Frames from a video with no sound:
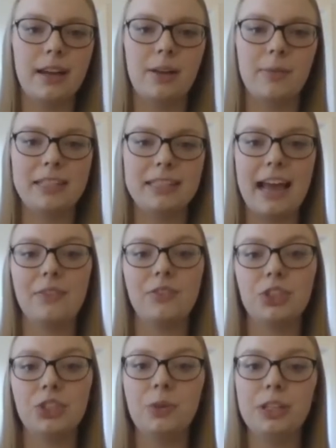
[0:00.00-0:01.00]
is
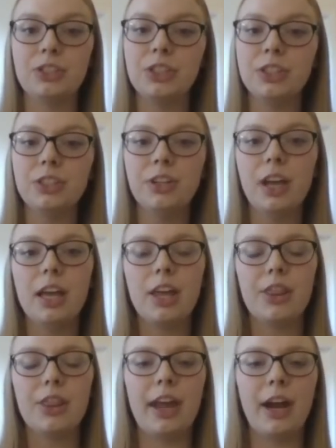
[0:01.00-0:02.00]
after you intern,
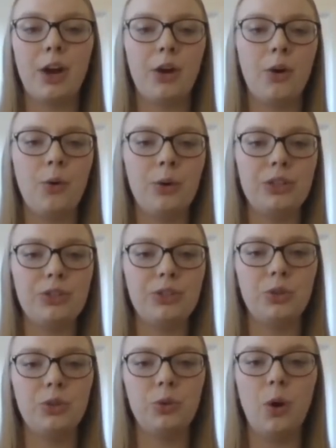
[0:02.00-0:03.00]
they're going
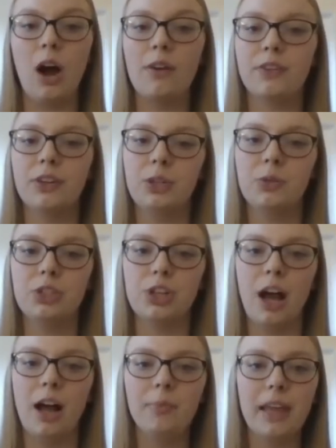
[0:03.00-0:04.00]
to offer you a
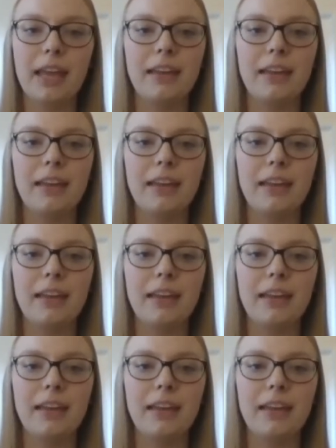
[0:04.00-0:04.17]
job.